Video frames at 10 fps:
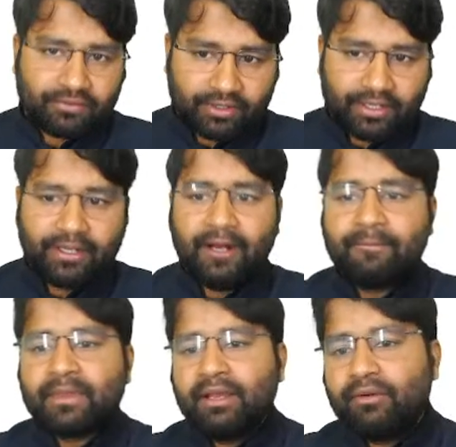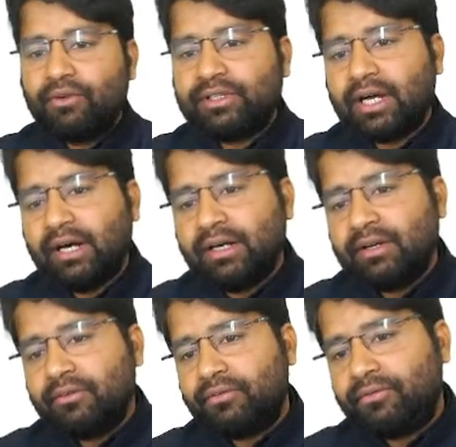India with the
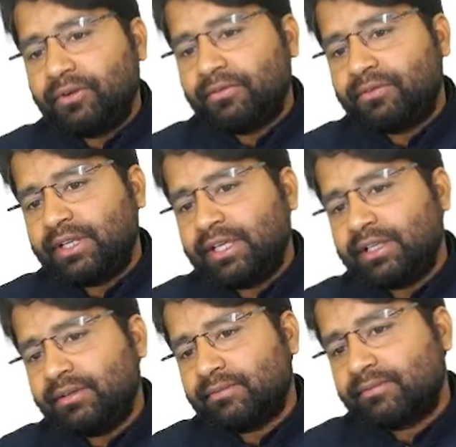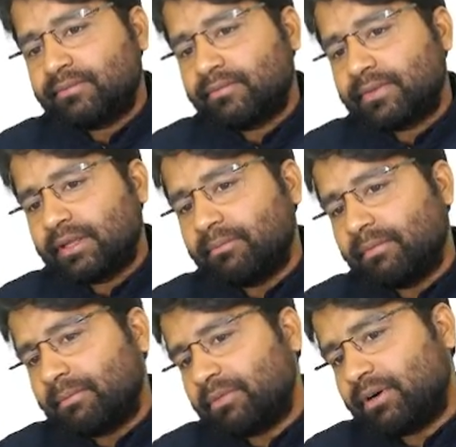15
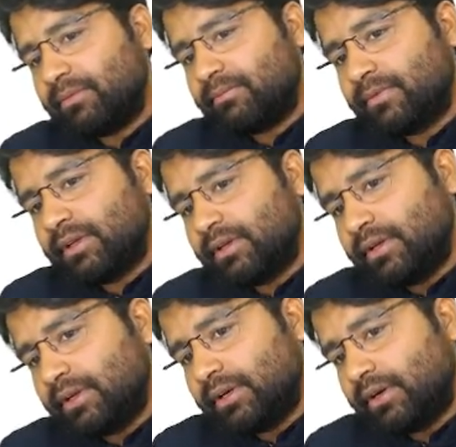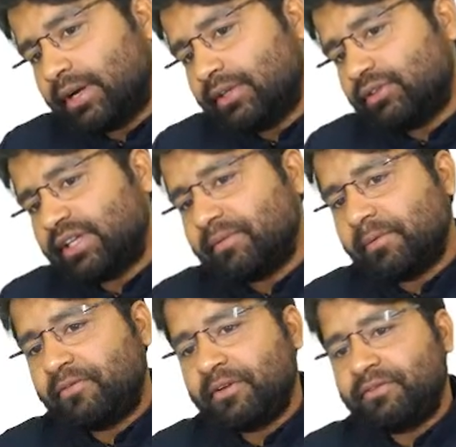member. Okay, so there will be
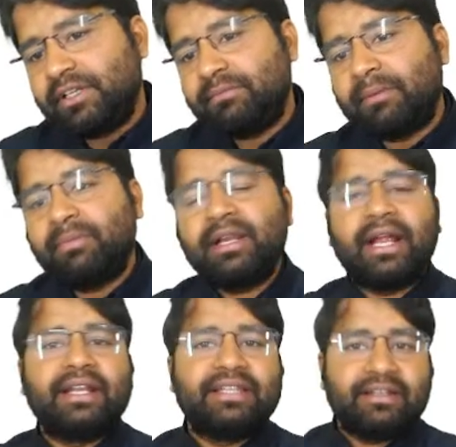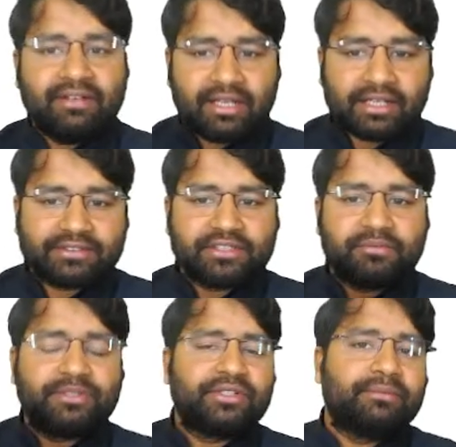15 member, and they will assist
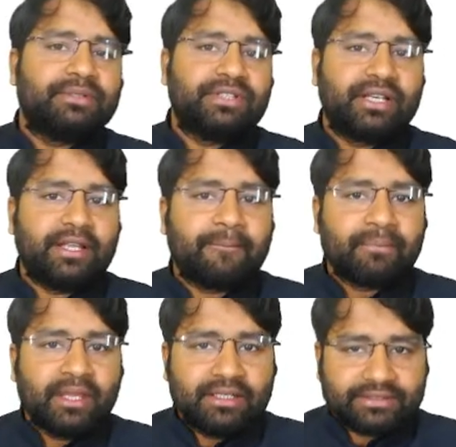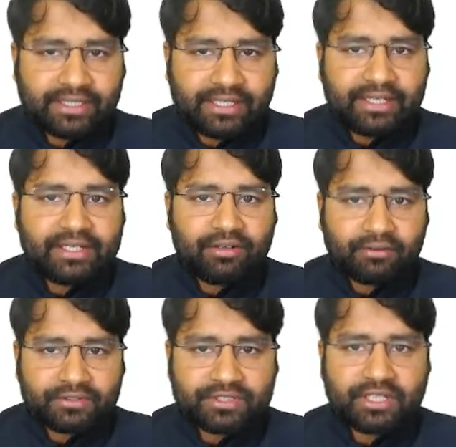basically Secretary
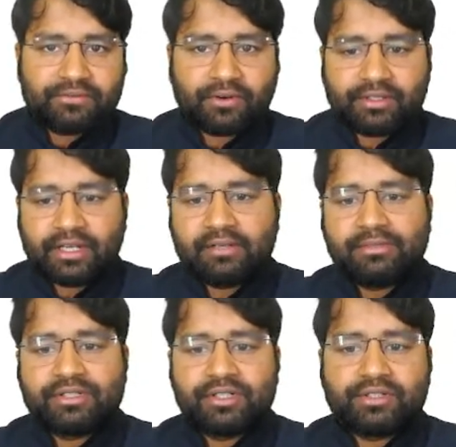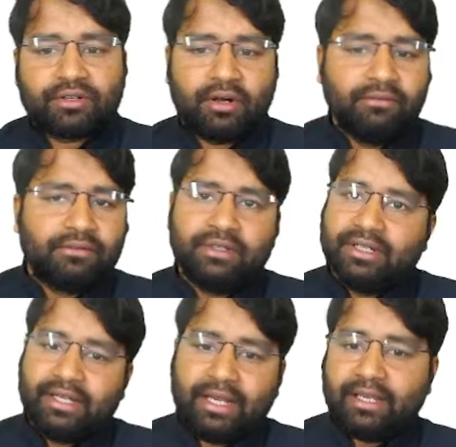of State for the administration of
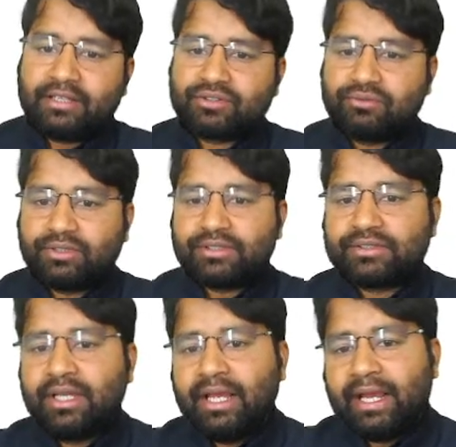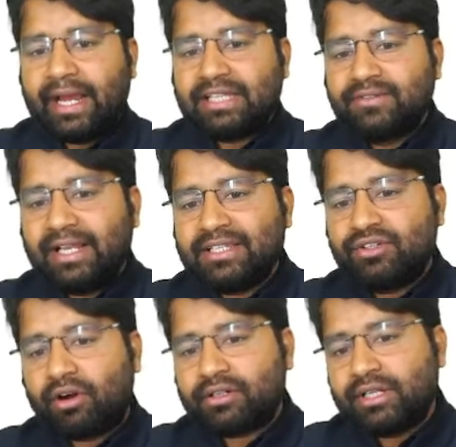India students. As well as
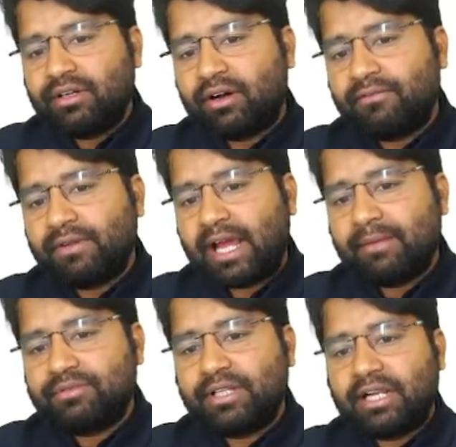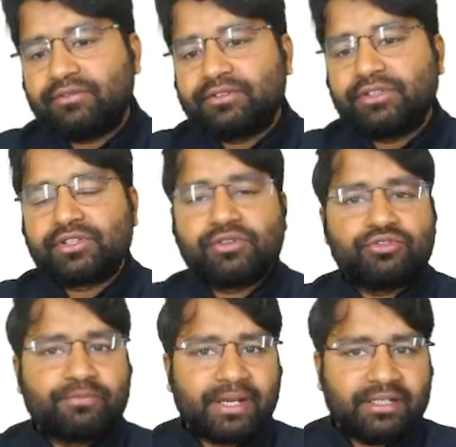doctrine of lapse that was
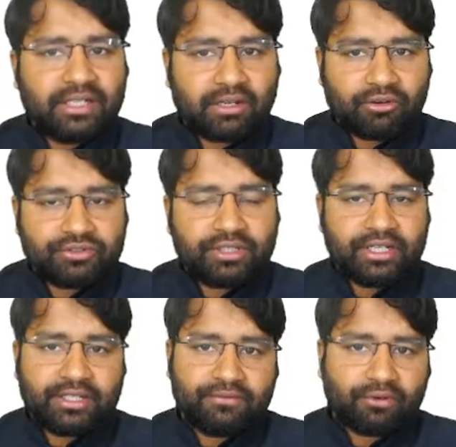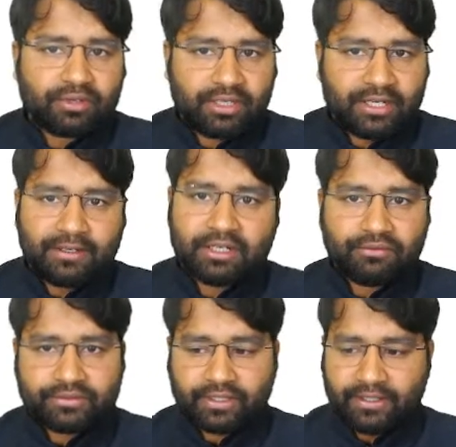introduced by Dalhousie in 1848, it
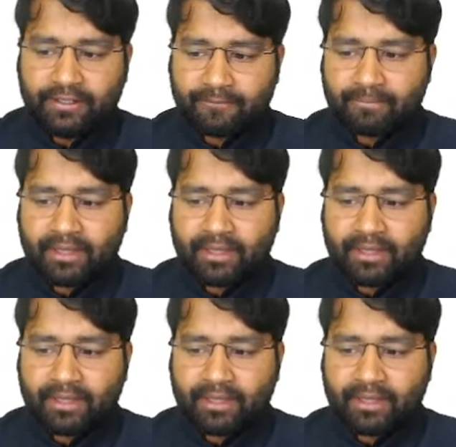was ended.